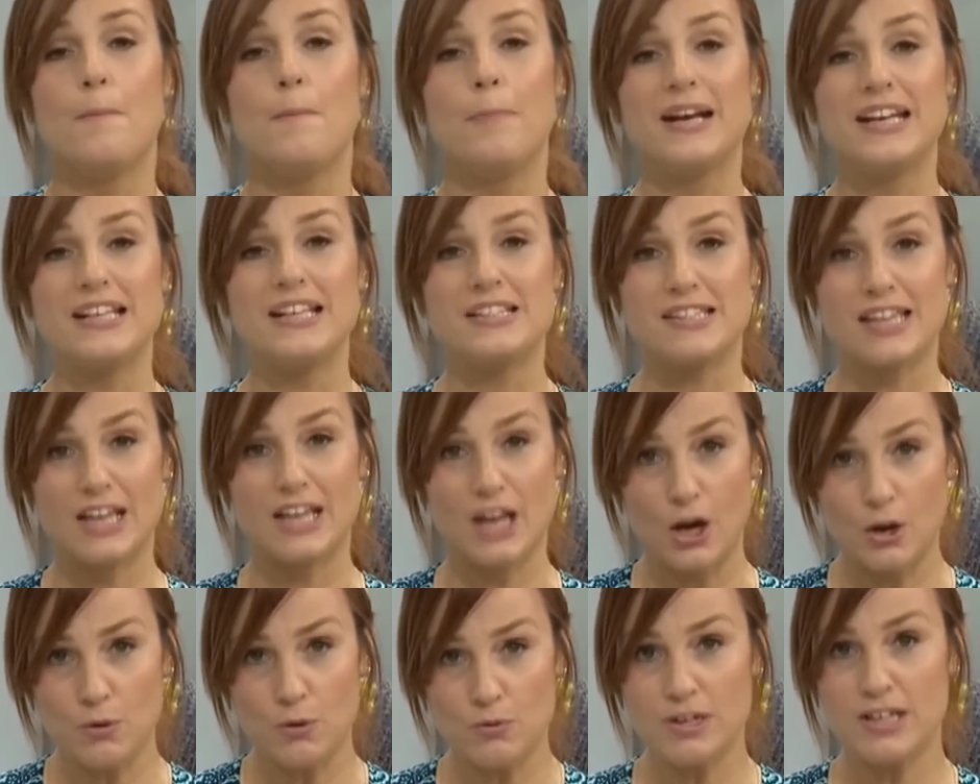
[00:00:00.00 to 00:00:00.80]
but it's
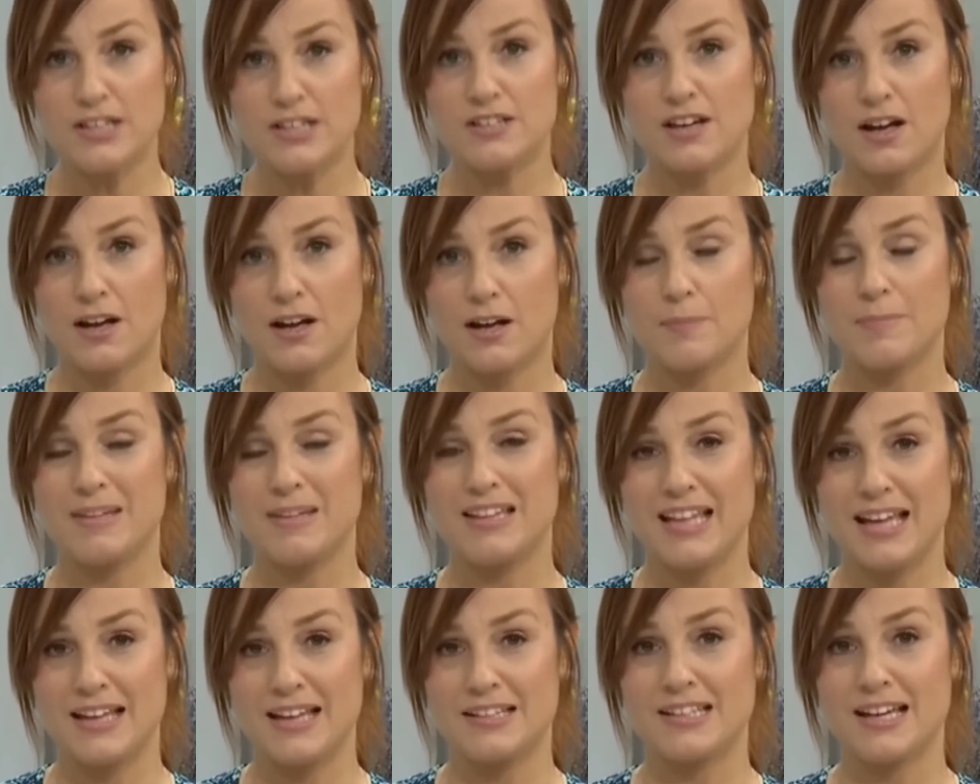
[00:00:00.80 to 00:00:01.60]
the only time
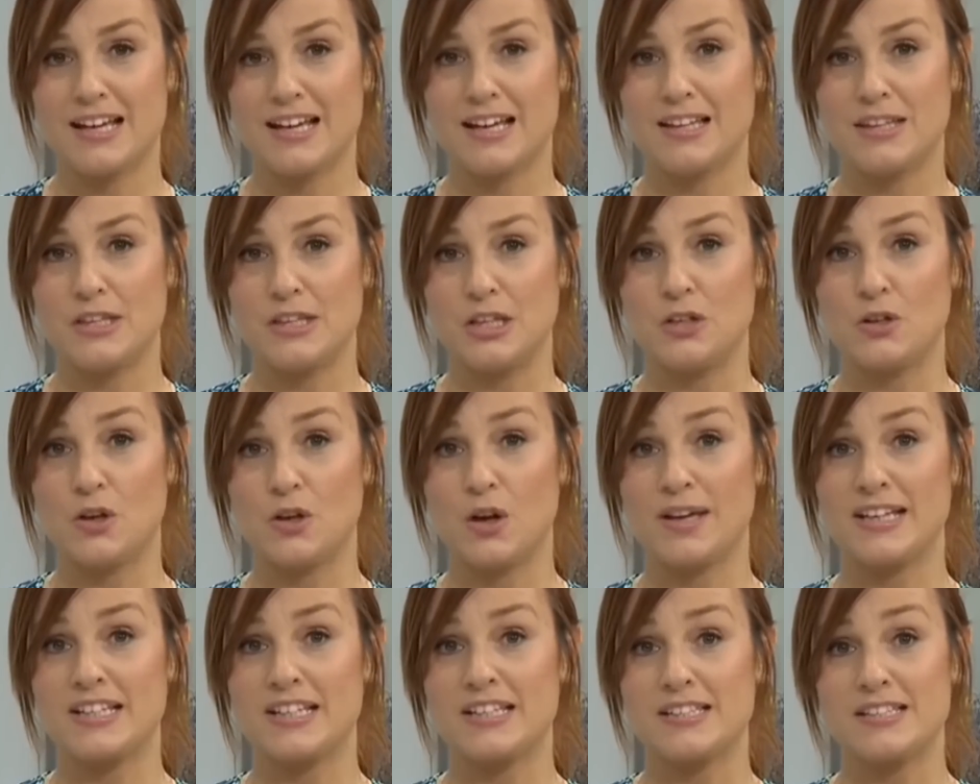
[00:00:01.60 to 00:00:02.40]
in that day that you're
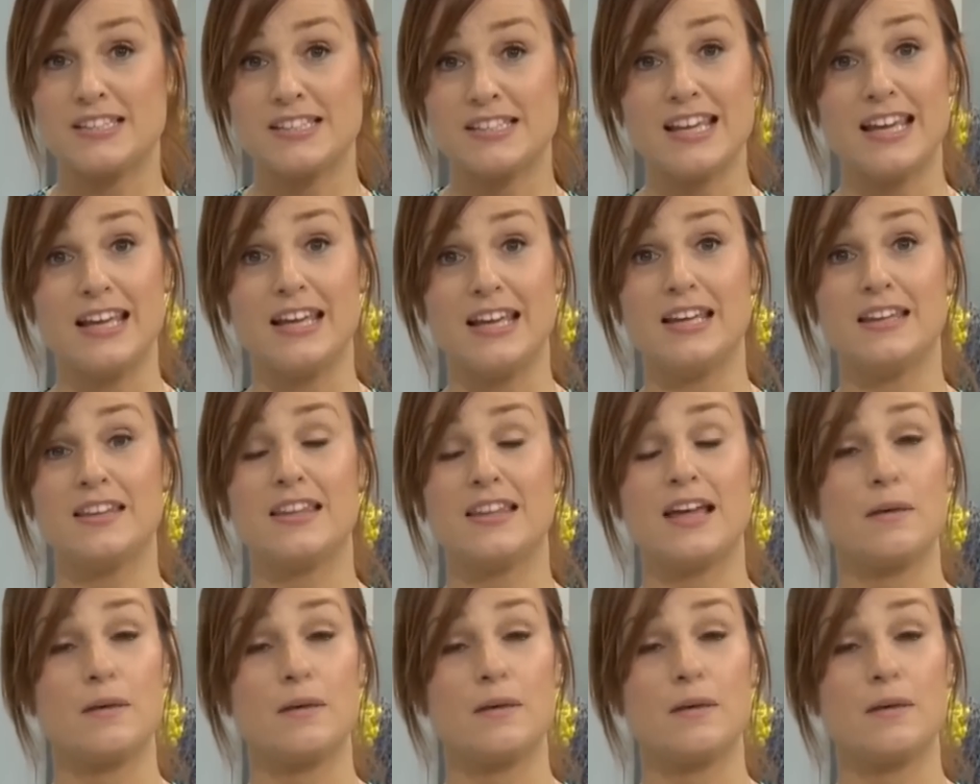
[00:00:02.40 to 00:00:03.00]
going to see